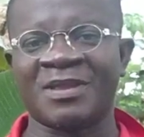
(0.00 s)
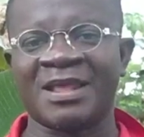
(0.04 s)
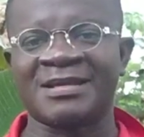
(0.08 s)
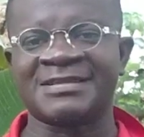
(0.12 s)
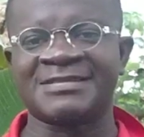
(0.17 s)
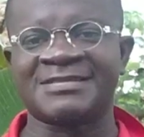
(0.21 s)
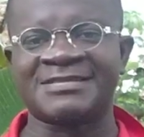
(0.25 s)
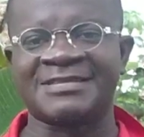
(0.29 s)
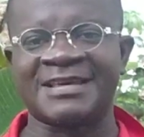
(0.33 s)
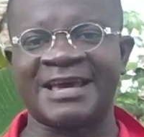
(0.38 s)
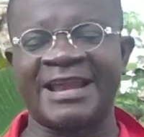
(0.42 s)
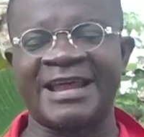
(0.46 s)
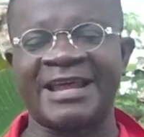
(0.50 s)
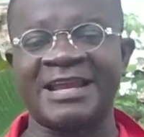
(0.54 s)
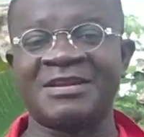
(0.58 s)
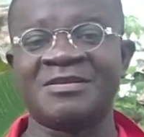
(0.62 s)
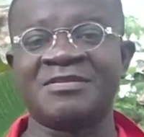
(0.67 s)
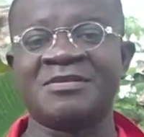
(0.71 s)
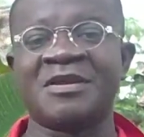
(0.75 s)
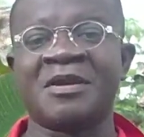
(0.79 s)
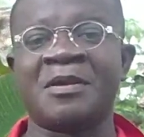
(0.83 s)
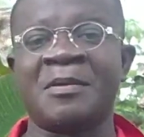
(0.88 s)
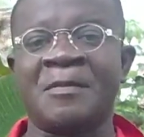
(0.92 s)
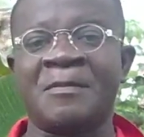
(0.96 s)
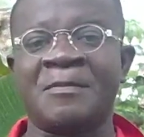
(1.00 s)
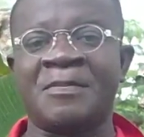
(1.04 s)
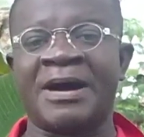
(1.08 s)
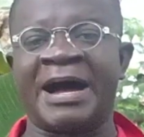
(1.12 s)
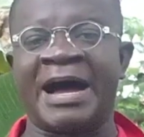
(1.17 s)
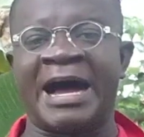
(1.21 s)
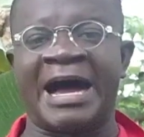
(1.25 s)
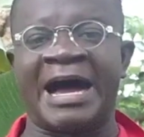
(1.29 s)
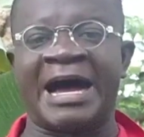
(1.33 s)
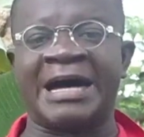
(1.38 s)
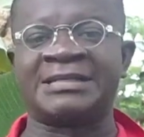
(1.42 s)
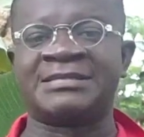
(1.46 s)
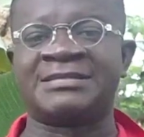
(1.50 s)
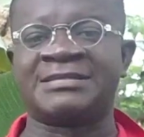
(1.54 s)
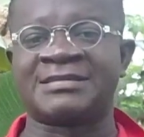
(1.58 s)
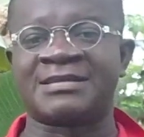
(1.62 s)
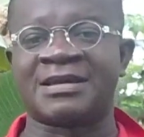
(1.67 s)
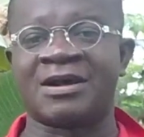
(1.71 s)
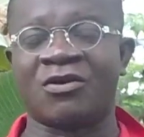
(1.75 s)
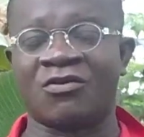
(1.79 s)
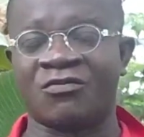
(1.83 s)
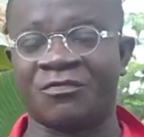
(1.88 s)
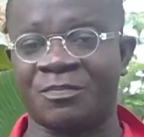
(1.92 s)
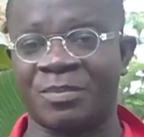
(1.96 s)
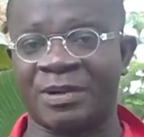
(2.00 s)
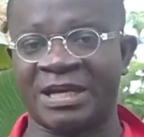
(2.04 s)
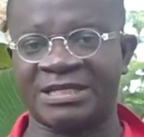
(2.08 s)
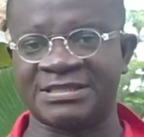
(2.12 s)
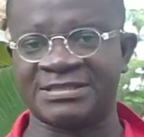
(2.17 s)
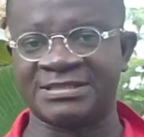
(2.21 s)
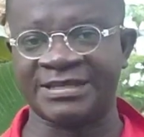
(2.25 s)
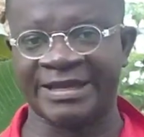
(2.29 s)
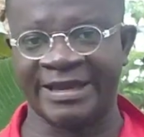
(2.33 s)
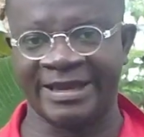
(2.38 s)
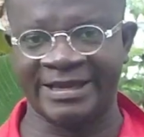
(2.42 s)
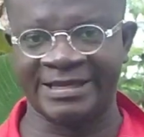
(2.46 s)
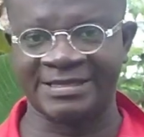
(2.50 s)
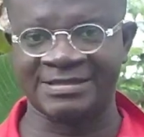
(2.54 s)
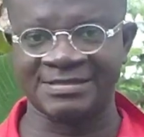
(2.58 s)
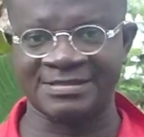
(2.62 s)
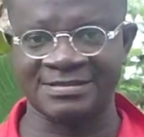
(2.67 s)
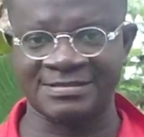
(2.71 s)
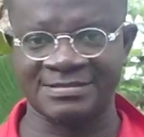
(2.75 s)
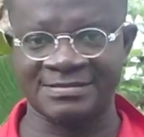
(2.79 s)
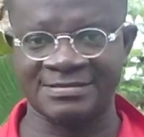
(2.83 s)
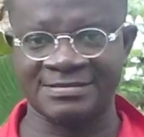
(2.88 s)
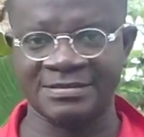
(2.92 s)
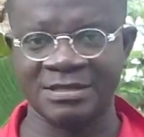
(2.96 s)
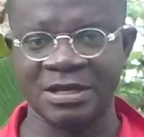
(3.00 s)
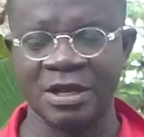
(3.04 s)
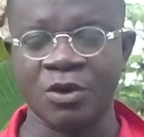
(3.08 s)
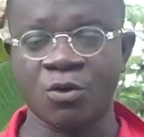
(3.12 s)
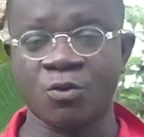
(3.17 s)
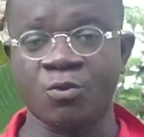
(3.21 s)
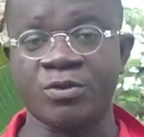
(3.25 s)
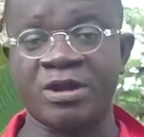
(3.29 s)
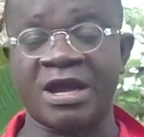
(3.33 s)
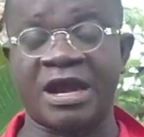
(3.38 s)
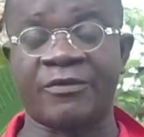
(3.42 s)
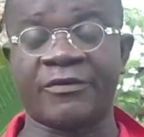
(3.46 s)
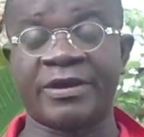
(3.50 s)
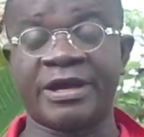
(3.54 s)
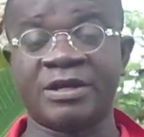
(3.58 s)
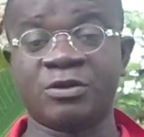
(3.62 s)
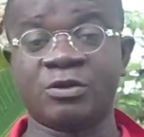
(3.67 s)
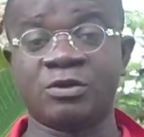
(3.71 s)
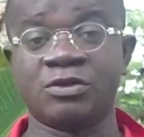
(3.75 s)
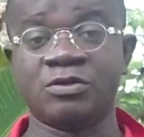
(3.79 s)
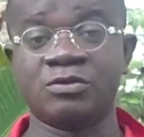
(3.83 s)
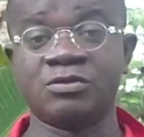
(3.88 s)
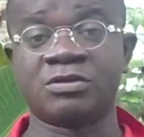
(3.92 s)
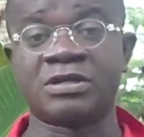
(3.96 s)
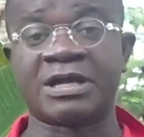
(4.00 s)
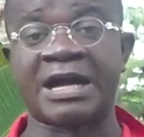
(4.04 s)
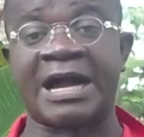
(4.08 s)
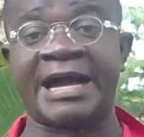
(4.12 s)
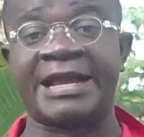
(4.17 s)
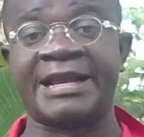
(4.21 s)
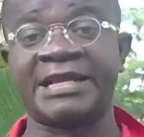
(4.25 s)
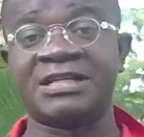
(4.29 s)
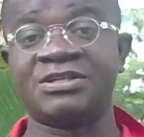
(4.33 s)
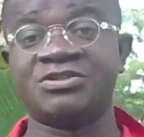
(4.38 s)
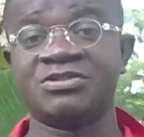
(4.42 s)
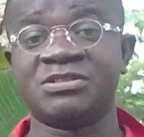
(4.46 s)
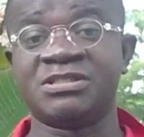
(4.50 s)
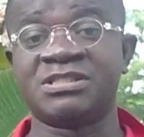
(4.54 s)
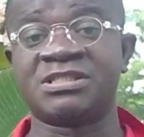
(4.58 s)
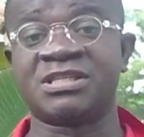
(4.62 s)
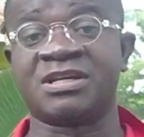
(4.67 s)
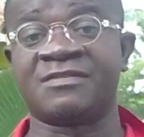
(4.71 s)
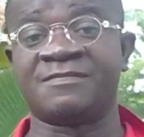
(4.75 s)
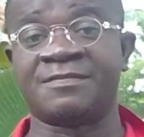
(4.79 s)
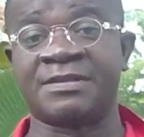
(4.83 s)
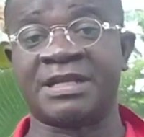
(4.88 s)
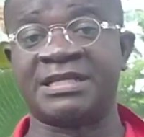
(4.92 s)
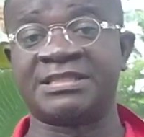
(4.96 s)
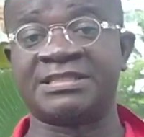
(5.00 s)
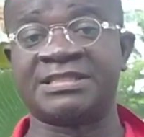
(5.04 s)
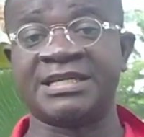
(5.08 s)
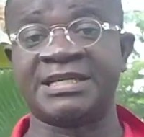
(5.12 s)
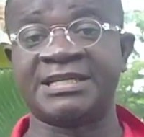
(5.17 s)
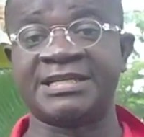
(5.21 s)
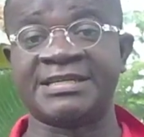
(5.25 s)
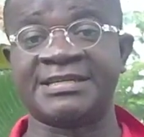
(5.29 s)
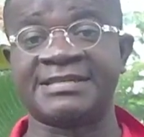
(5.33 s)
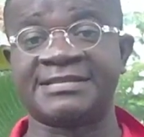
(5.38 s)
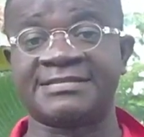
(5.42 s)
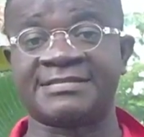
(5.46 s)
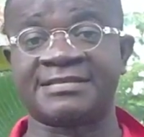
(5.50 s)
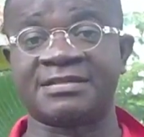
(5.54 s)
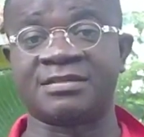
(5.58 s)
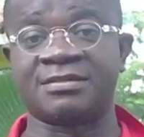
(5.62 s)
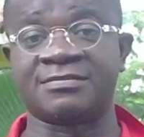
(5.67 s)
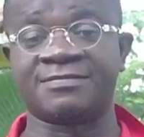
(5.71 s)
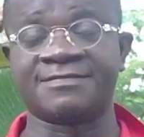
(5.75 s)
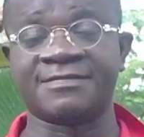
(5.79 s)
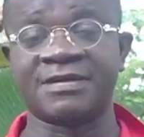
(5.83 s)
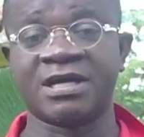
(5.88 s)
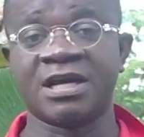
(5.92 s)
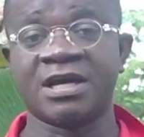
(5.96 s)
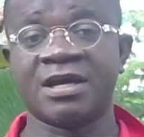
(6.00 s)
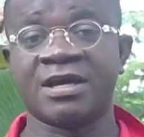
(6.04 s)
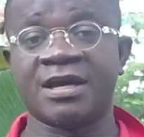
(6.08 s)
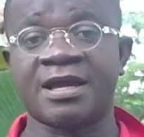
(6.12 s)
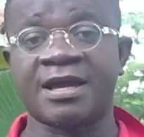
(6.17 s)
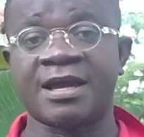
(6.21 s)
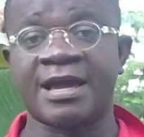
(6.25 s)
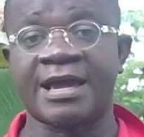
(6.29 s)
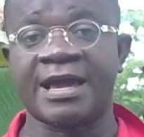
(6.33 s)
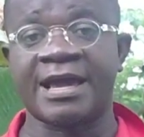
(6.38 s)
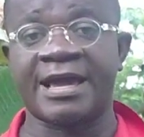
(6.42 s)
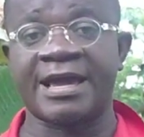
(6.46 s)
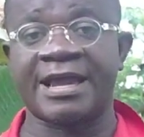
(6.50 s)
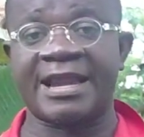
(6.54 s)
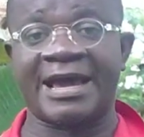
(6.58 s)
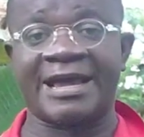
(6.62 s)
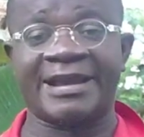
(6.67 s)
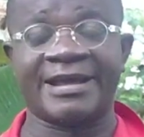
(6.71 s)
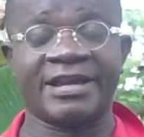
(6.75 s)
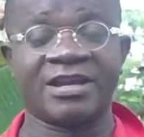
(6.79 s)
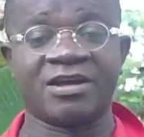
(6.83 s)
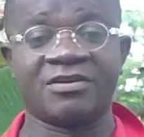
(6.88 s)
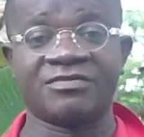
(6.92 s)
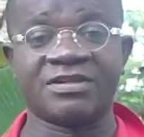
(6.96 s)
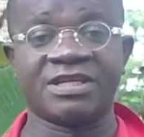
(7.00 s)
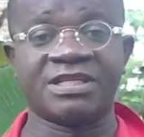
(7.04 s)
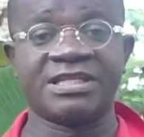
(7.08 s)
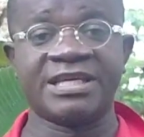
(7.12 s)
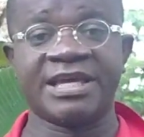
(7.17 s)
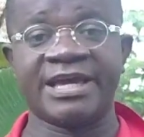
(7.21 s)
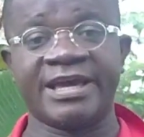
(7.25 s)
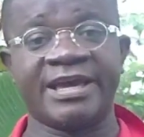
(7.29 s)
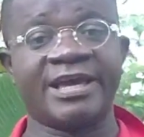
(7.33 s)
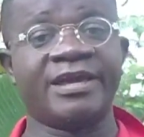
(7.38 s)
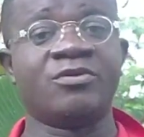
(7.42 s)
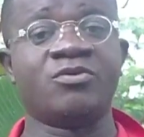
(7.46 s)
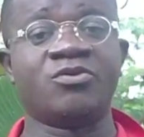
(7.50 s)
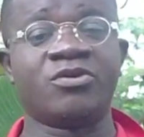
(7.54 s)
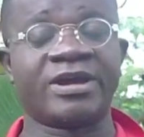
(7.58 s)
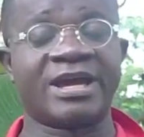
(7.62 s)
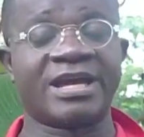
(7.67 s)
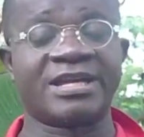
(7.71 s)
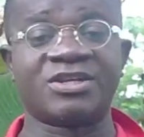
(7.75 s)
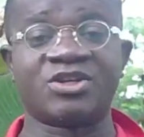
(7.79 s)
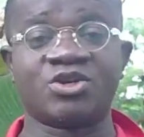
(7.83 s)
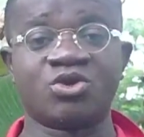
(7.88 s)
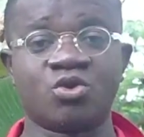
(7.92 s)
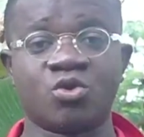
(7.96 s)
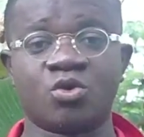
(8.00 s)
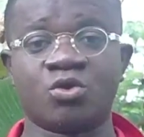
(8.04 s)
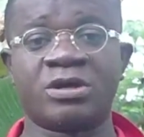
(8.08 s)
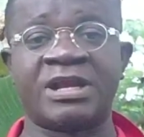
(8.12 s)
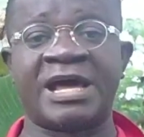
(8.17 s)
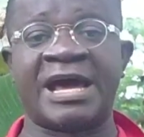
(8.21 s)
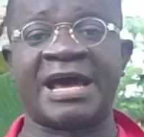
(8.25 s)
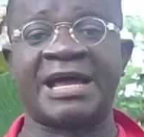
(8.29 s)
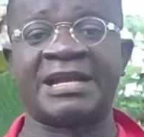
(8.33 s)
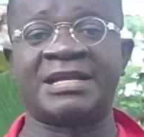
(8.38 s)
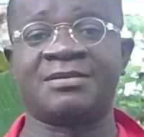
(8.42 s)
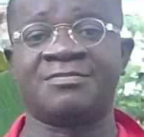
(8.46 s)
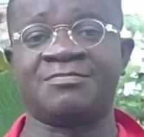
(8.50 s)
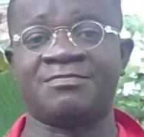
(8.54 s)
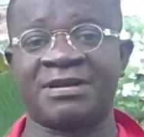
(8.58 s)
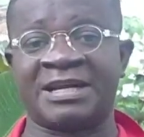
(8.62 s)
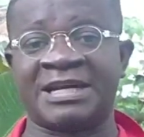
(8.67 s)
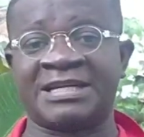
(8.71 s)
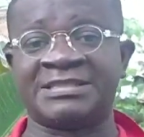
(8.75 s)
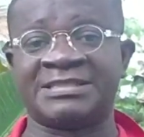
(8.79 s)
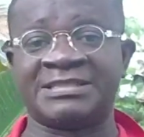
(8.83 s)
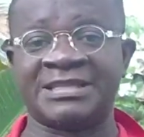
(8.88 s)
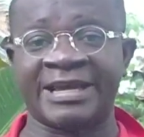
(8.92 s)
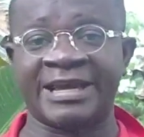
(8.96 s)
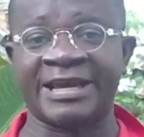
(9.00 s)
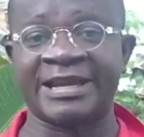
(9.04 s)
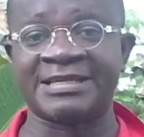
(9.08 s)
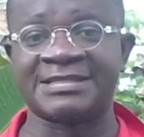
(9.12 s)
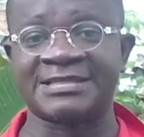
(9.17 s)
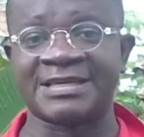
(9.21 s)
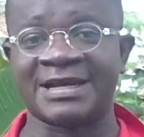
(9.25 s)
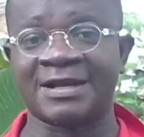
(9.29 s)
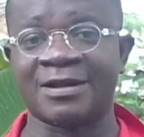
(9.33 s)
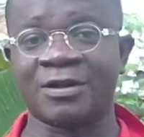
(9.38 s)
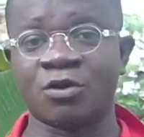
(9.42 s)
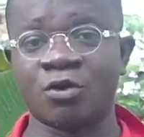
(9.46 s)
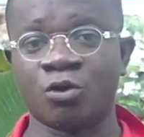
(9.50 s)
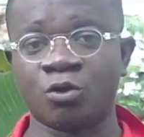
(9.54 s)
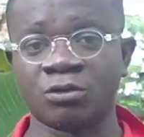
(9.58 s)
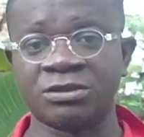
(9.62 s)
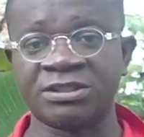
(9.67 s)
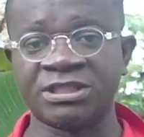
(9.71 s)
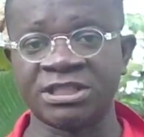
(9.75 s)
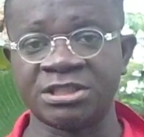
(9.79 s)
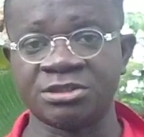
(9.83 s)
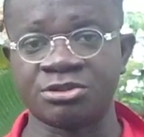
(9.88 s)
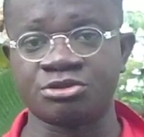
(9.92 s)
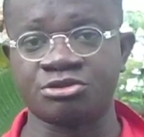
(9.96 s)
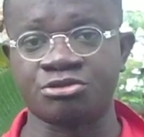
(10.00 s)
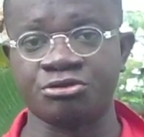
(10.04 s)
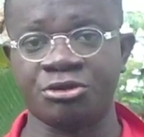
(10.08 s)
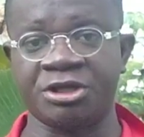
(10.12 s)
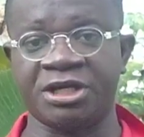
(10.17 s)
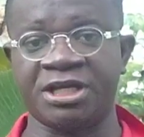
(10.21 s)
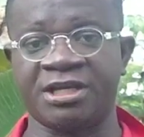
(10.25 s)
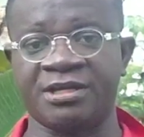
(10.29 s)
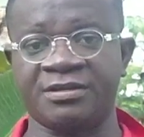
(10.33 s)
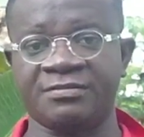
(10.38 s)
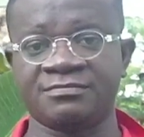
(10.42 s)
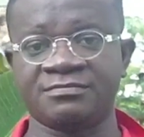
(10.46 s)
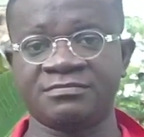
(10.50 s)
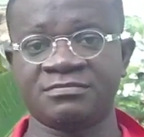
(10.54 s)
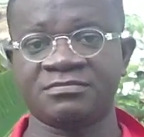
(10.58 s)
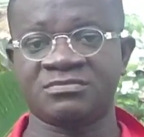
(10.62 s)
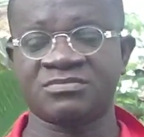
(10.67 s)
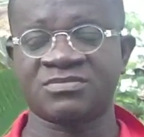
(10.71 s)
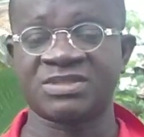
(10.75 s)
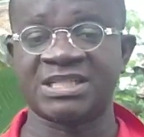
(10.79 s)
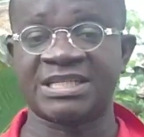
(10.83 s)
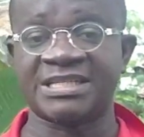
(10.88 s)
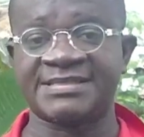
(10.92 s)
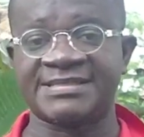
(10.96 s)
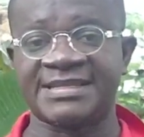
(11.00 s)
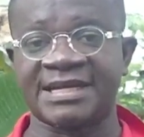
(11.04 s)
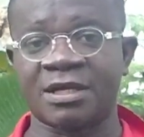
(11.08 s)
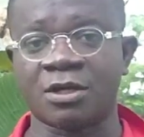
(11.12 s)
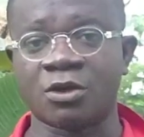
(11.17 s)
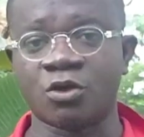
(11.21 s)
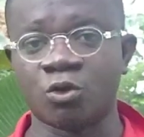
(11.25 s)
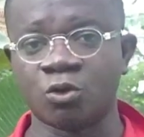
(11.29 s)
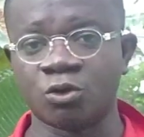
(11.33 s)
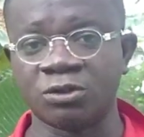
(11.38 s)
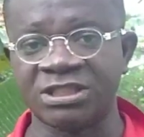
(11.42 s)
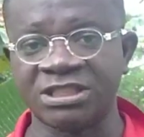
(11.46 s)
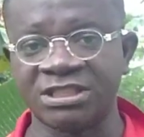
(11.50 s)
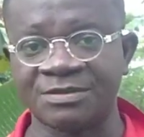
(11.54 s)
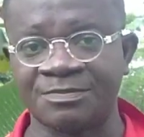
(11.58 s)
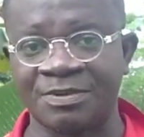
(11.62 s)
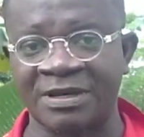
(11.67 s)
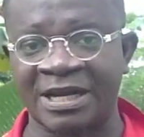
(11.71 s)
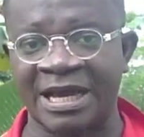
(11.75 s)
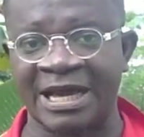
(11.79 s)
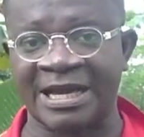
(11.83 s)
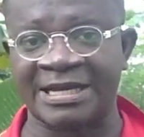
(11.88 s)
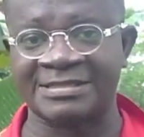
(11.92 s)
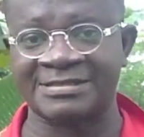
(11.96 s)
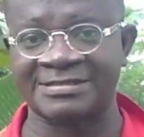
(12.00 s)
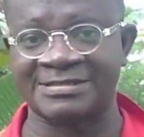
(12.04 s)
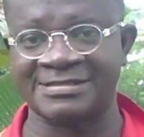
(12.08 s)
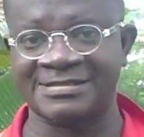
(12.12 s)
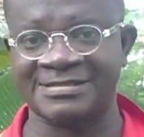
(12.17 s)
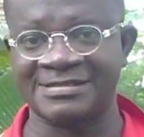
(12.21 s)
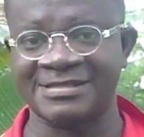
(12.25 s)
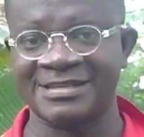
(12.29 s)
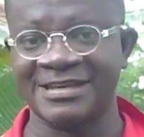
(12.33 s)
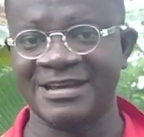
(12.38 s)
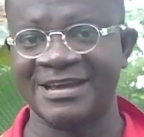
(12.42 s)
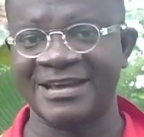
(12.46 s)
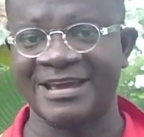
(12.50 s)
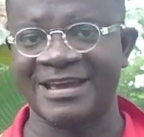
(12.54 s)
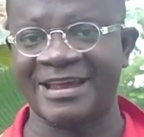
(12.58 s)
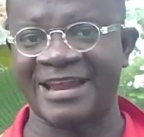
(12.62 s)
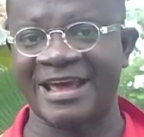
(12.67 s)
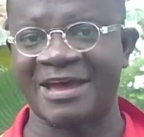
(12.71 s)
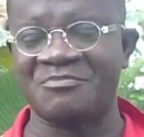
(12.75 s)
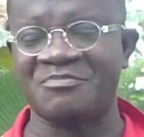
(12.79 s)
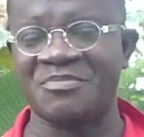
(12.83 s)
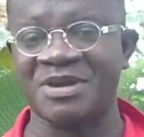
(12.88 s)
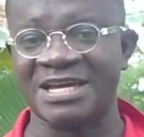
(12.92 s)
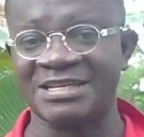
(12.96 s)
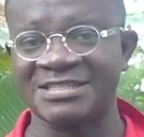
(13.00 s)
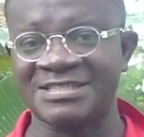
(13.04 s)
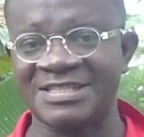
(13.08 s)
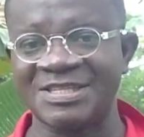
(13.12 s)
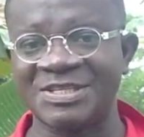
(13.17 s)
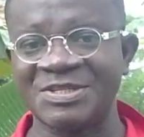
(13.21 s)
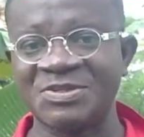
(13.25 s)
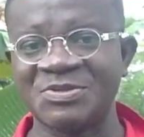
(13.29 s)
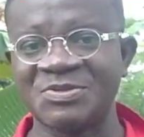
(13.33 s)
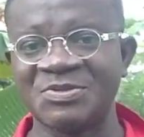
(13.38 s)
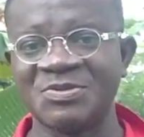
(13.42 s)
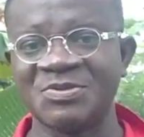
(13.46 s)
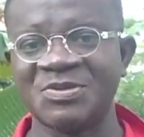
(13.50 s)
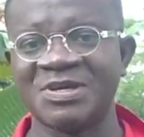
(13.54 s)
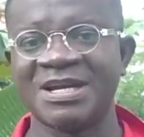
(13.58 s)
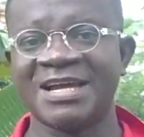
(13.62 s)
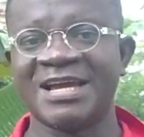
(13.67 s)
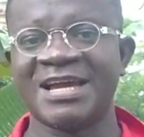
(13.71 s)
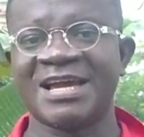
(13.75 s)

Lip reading: certain parts of plantains. We are going to look at the uses of plantain itself. And at the end of the day, you get to know that plantain is a golden tree. It's a golden plant. And I bet you